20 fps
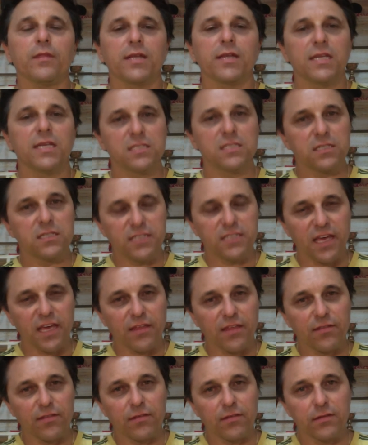is the death
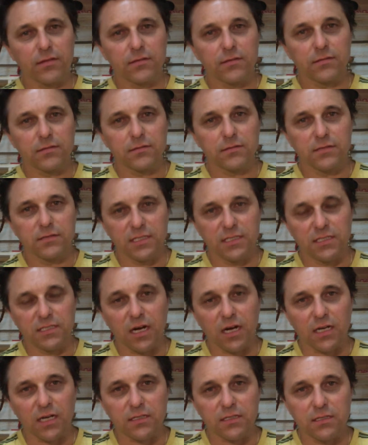and
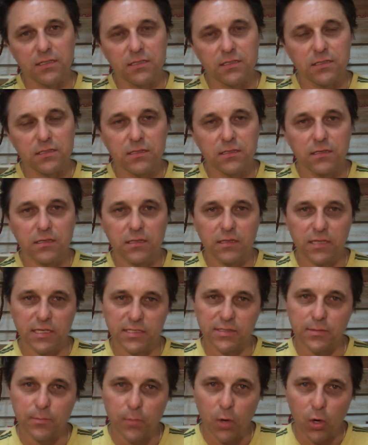darkness. There's
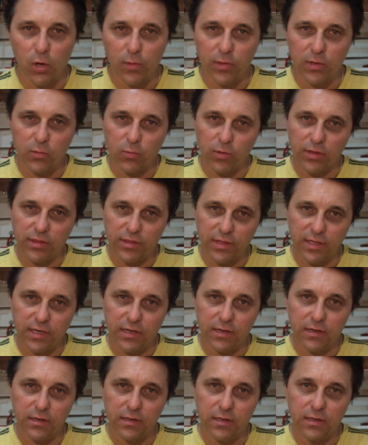a moment
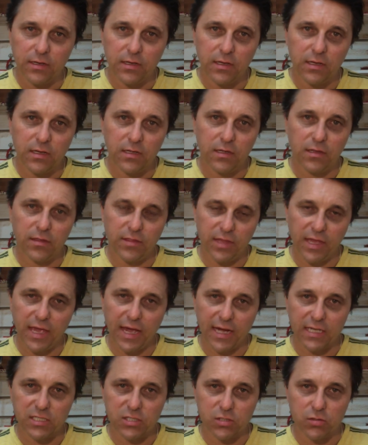within the
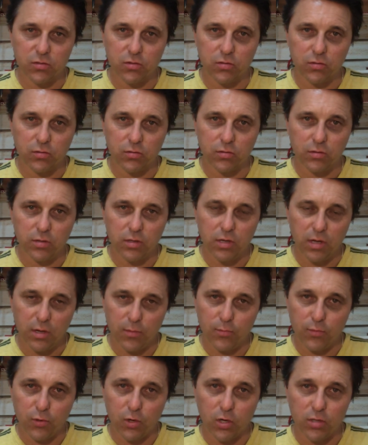actual
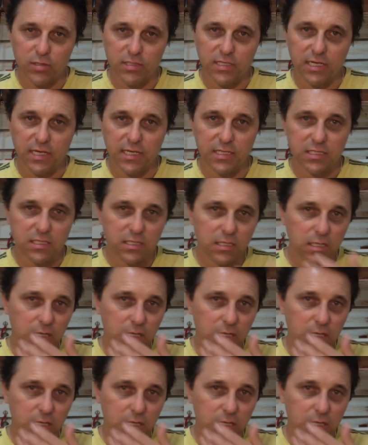process